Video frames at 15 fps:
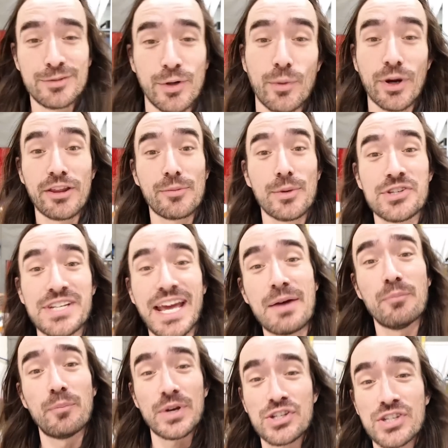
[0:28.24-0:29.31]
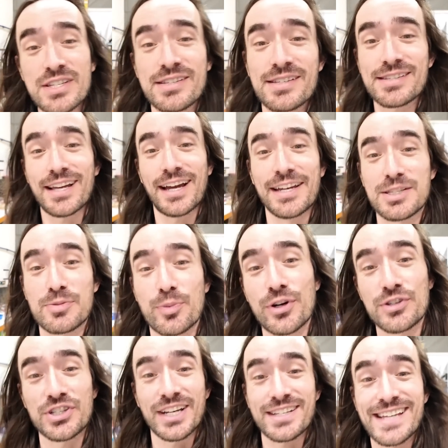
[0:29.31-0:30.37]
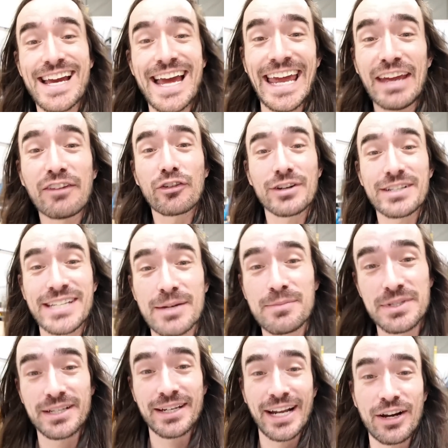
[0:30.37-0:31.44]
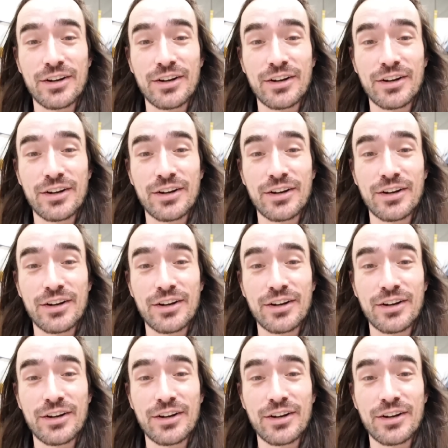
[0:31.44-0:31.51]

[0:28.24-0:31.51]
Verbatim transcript: where one of the most ambitious science projects ever attempted in our